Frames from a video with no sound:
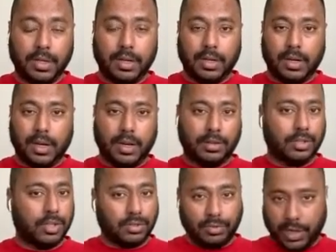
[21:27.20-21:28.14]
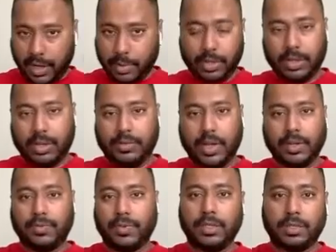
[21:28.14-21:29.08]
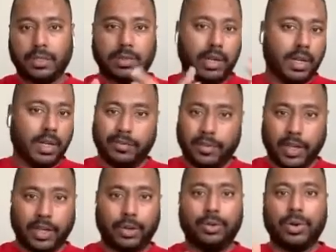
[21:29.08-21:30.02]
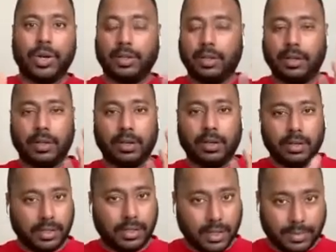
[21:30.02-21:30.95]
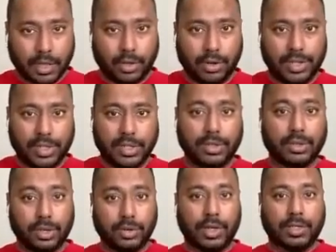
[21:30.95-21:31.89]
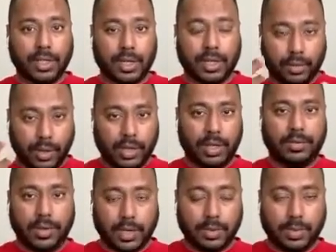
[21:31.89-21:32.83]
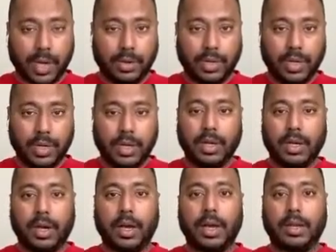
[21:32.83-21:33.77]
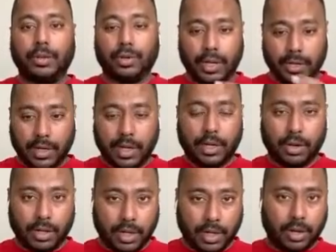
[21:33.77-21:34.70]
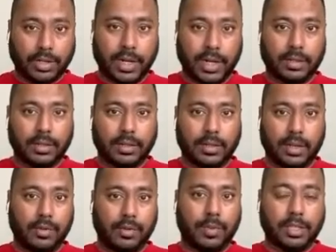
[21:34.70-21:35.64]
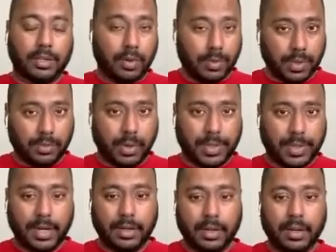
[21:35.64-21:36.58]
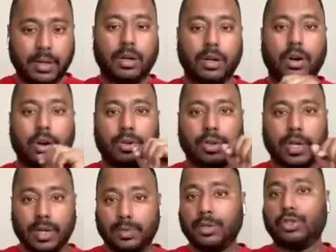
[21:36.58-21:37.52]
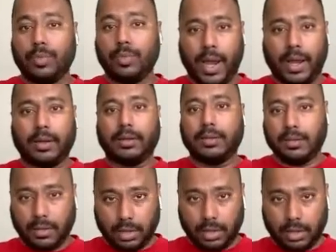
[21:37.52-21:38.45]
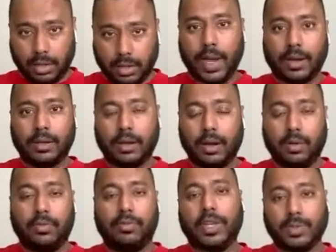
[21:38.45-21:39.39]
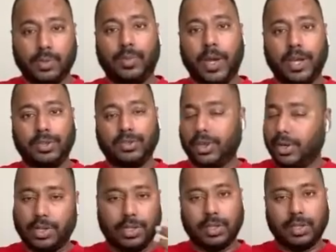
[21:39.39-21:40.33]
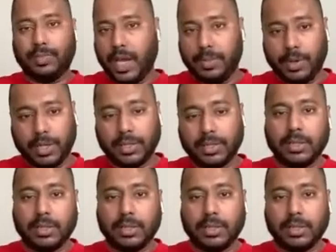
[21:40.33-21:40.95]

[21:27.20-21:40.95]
and just read about the event first. Read the FAQ, read the terms and conditions, so you know exactly what the event is about. And you can click on the contact information from the website, or you can come to JomHack on the JomHack, our Facebook page, and you can just PM us.